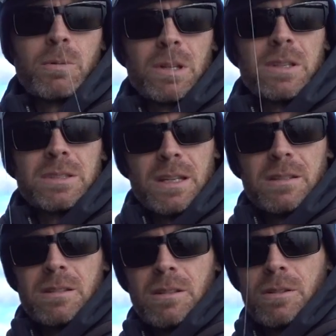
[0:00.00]
realized that
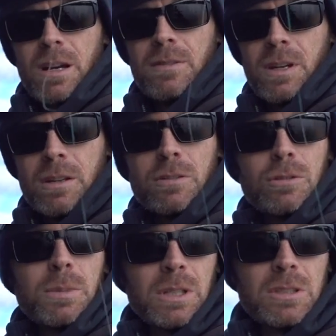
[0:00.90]
the, you know, kind of the
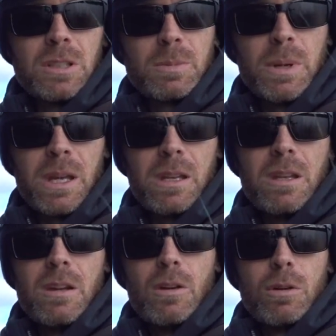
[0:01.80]
unassuming stick bait
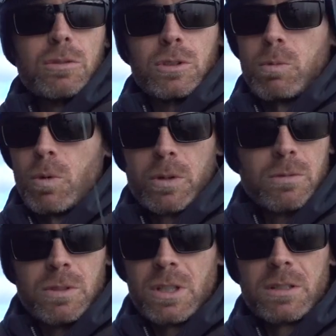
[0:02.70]
just works
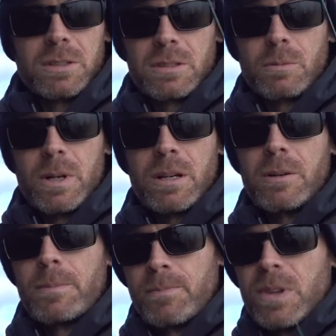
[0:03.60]
ridiculously well.
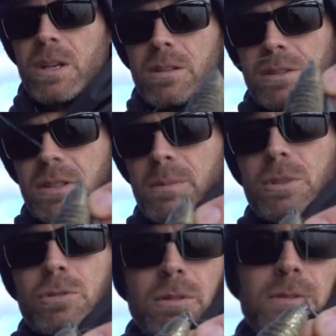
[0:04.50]
The same is
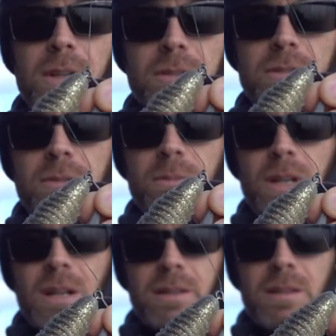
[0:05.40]
true of this.
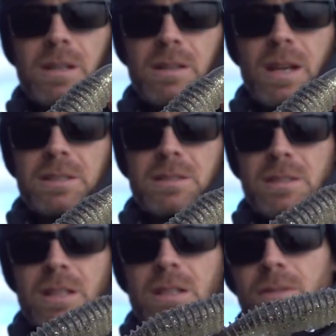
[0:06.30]
And I think that's indicative